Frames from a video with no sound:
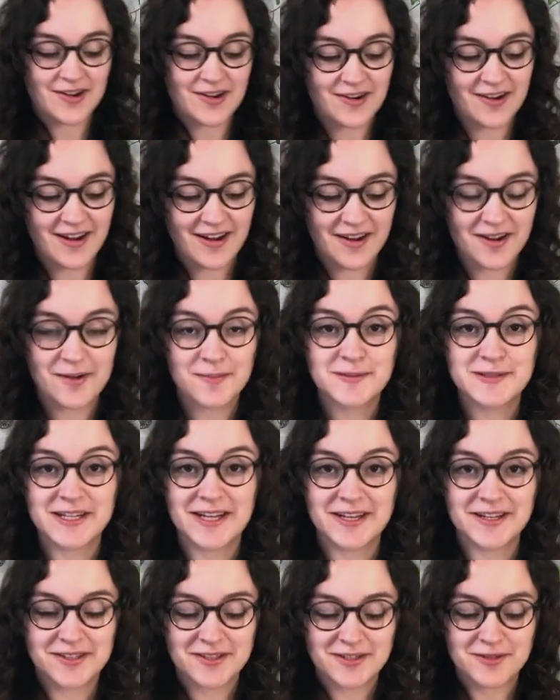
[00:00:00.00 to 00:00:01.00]
All right,
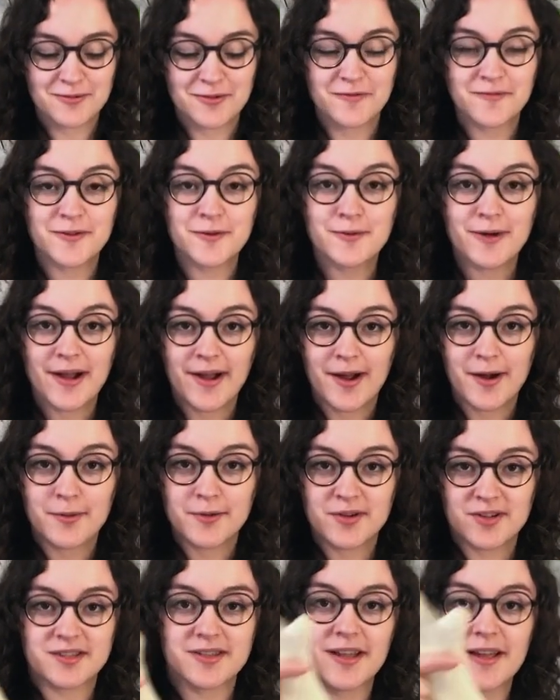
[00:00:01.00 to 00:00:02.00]
update. So a few
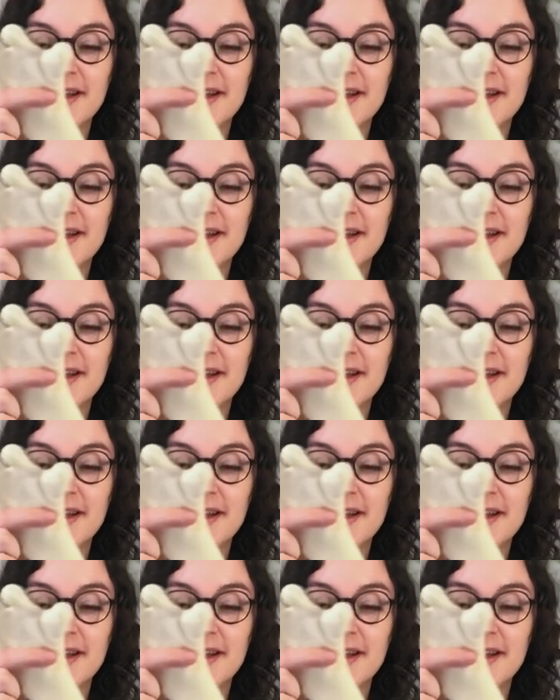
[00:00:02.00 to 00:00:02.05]
hours